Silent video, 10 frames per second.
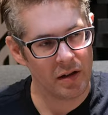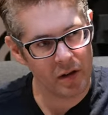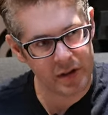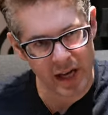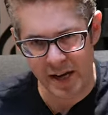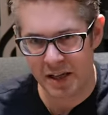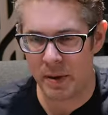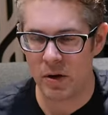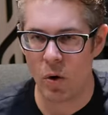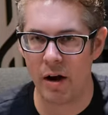you know, tending to
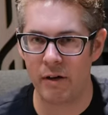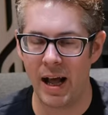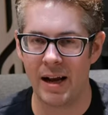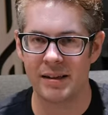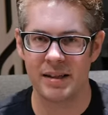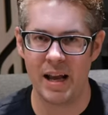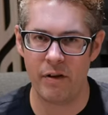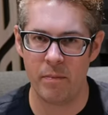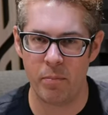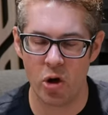be quite relaxed. It's
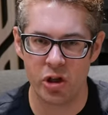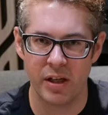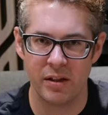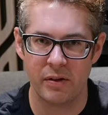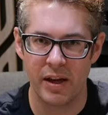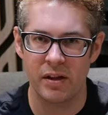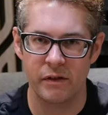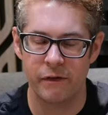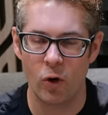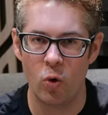never pushing
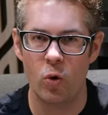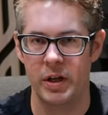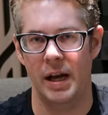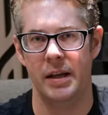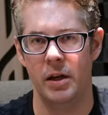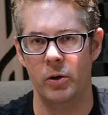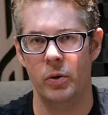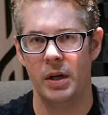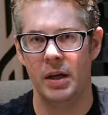things forward at you.